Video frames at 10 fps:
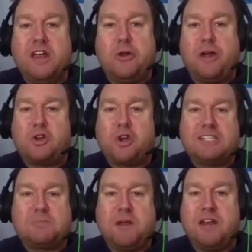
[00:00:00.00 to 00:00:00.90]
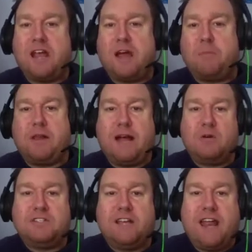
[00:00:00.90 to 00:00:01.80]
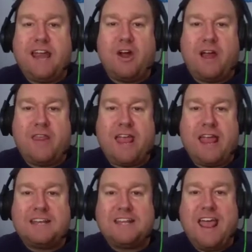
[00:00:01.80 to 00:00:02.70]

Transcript: you know i try to spend a couple hours a day on that